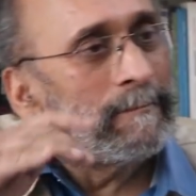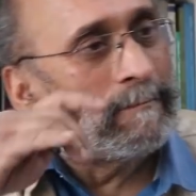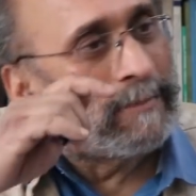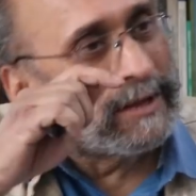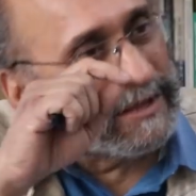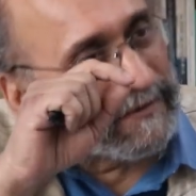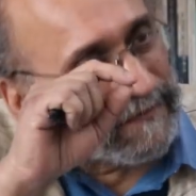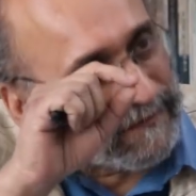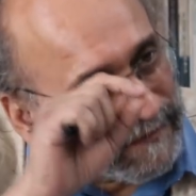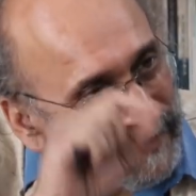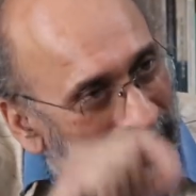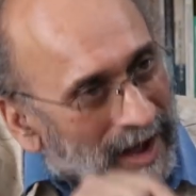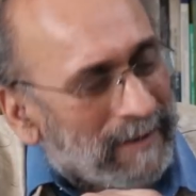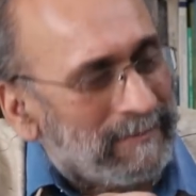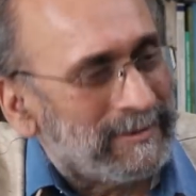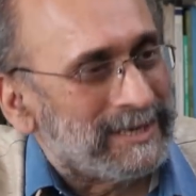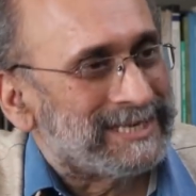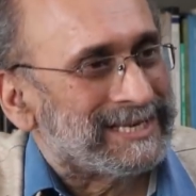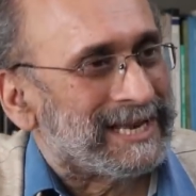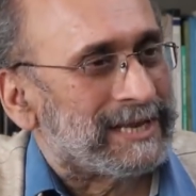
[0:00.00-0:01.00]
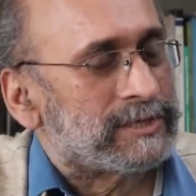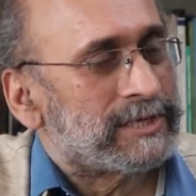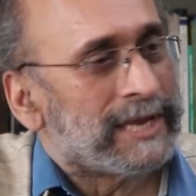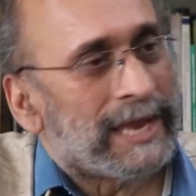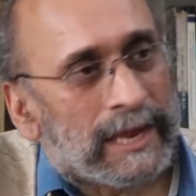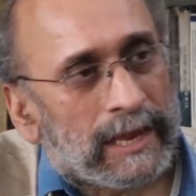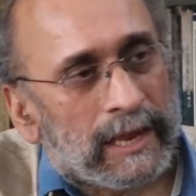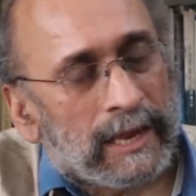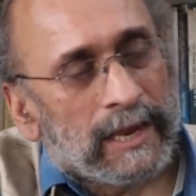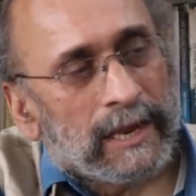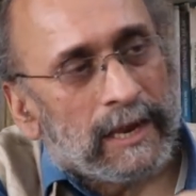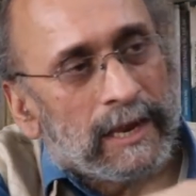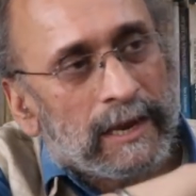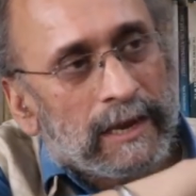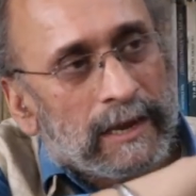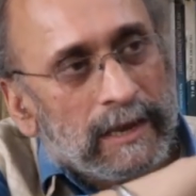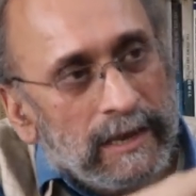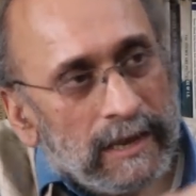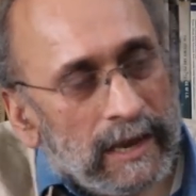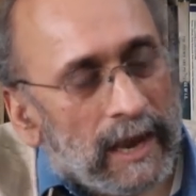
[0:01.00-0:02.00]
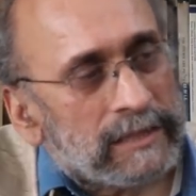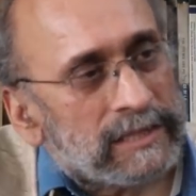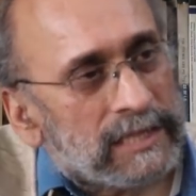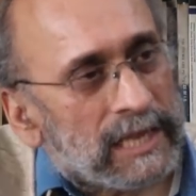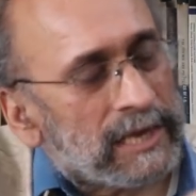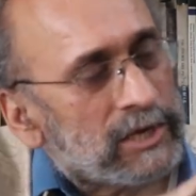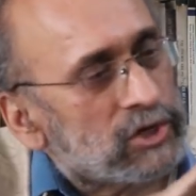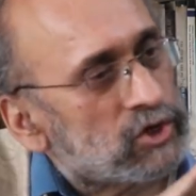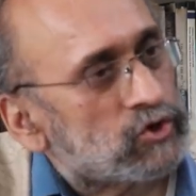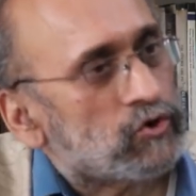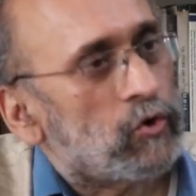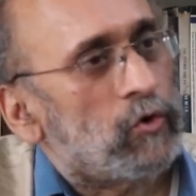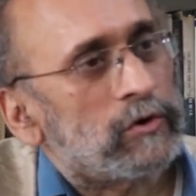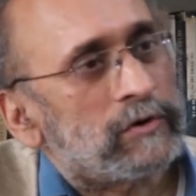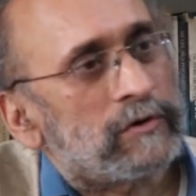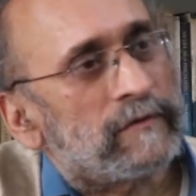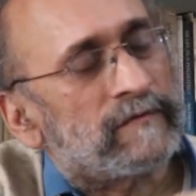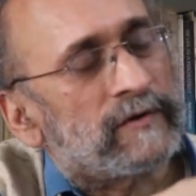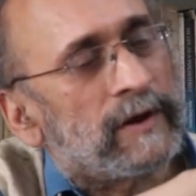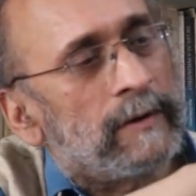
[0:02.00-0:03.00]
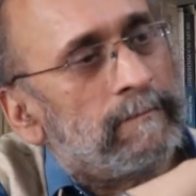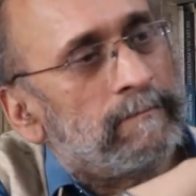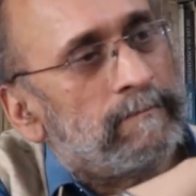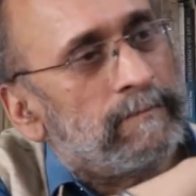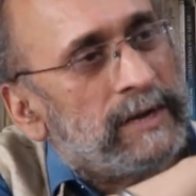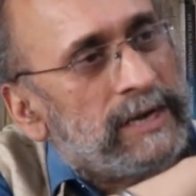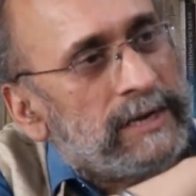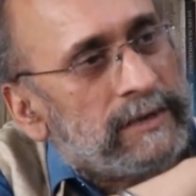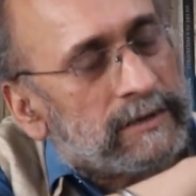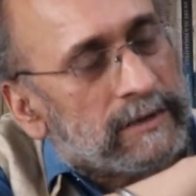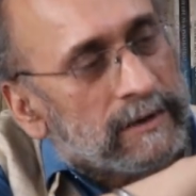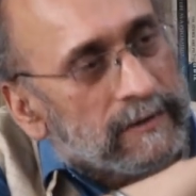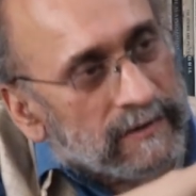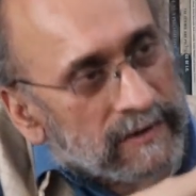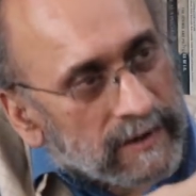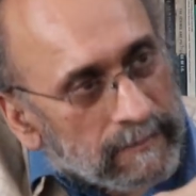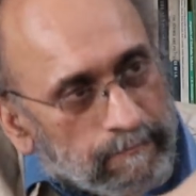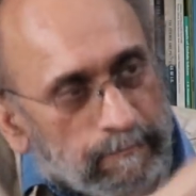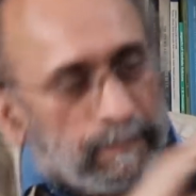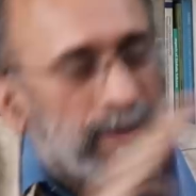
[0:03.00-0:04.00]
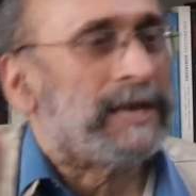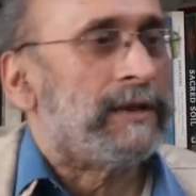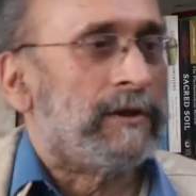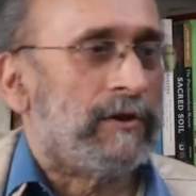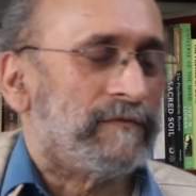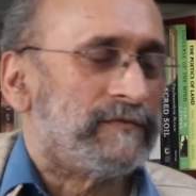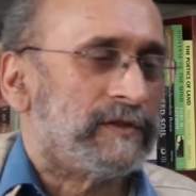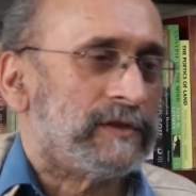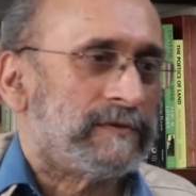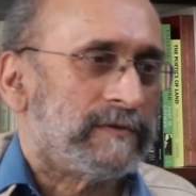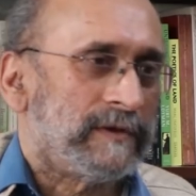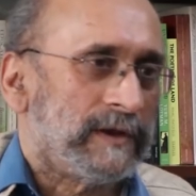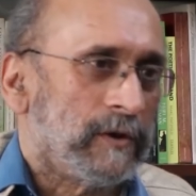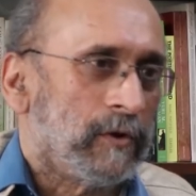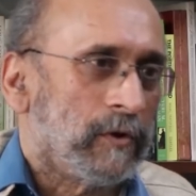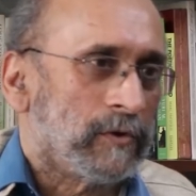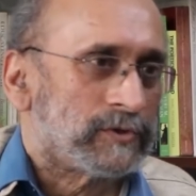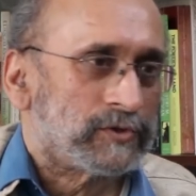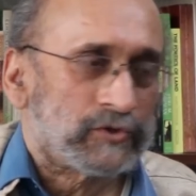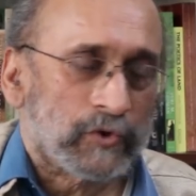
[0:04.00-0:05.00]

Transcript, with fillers: But the farmers are saying nothing short of complete repeal of the three laws.